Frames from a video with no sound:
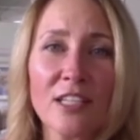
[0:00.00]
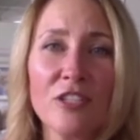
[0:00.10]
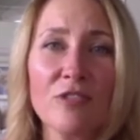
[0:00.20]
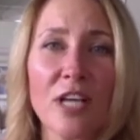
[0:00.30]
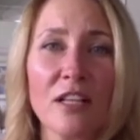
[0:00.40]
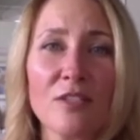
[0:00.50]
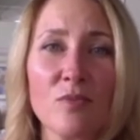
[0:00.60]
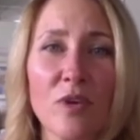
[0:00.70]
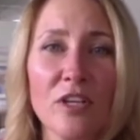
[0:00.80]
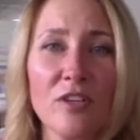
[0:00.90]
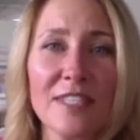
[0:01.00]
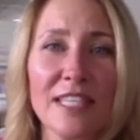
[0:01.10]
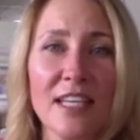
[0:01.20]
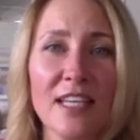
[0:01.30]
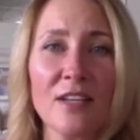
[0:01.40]
Could you tell us what you've
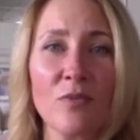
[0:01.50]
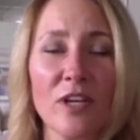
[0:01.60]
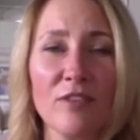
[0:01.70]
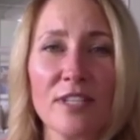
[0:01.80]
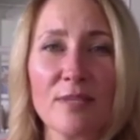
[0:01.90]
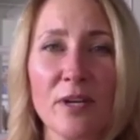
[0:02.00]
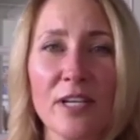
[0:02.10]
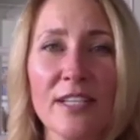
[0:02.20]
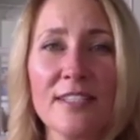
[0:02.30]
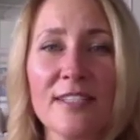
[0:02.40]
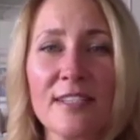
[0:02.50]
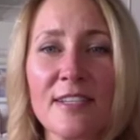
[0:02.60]
seen and what you've experienced?